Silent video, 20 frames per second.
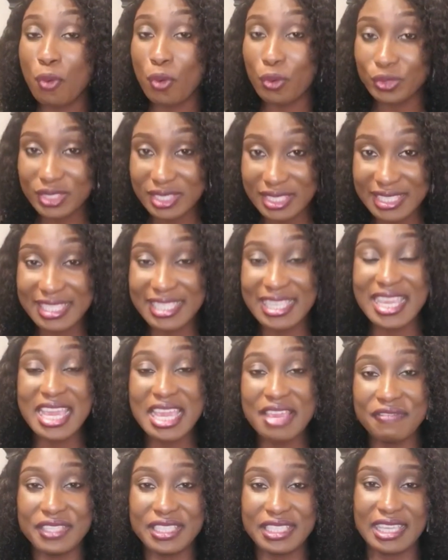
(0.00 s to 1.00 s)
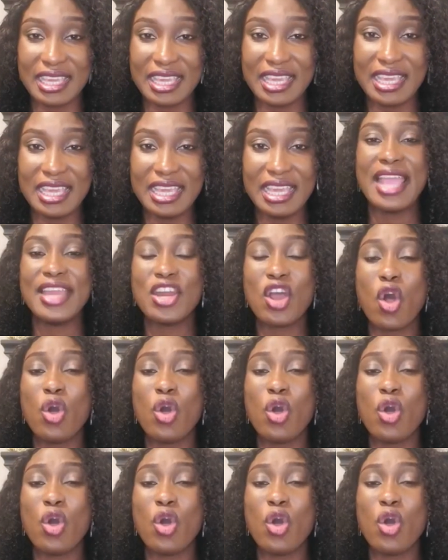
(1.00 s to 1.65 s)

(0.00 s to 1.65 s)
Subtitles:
positivity and